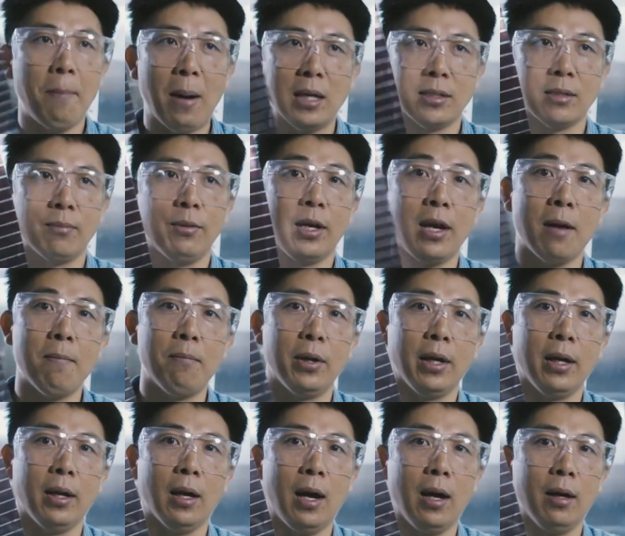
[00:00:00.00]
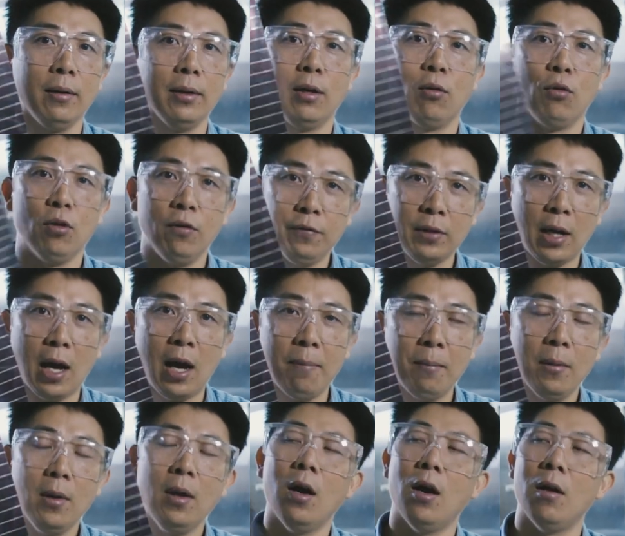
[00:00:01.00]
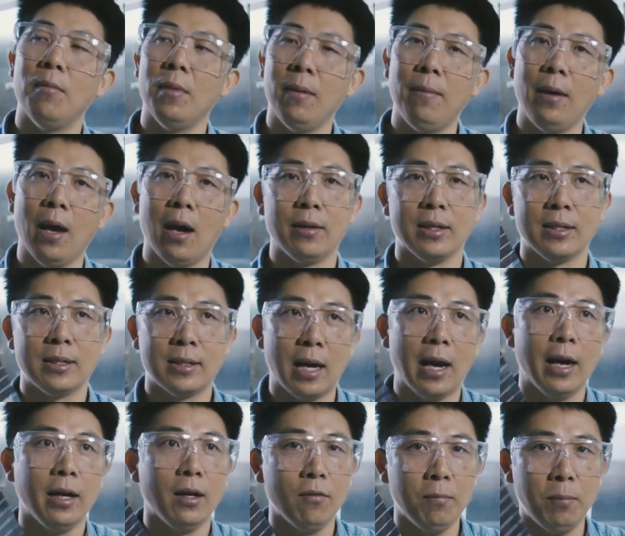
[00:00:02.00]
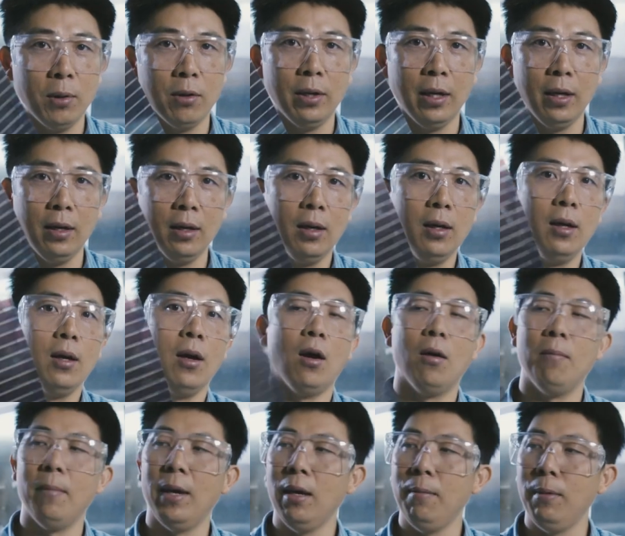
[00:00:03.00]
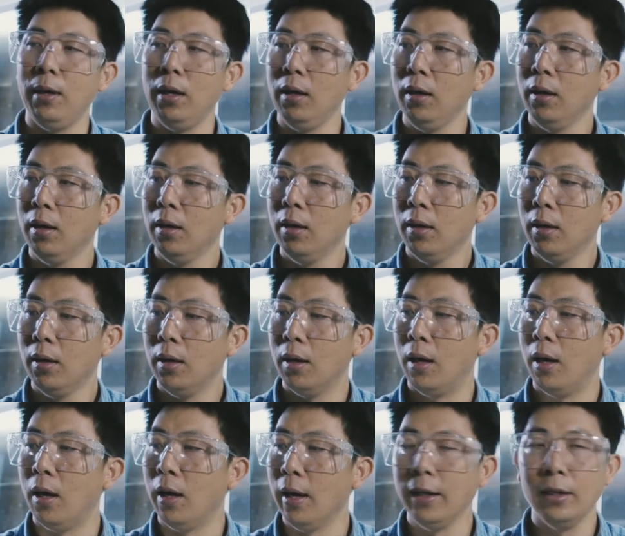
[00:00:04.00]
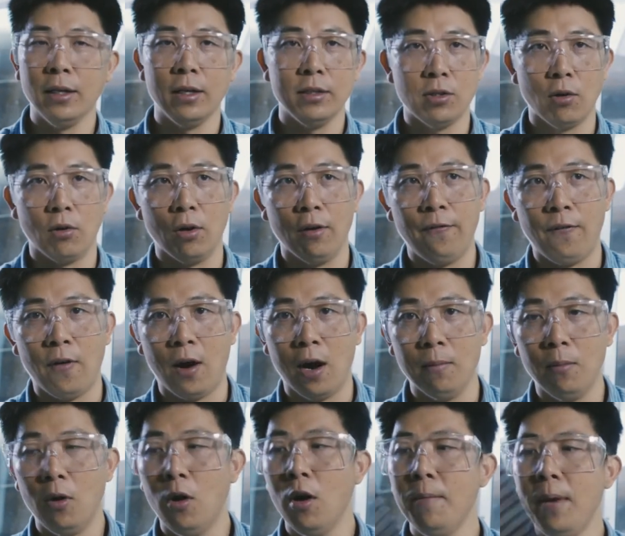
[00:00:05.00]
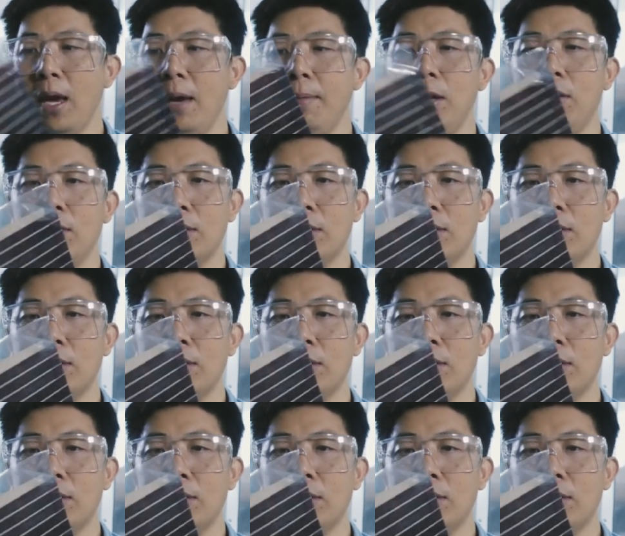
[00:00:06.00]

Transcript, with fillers: possibly you can put it on a rooftop, or maybe on the side of a building, or maybe uh, in a solar farm, or maybe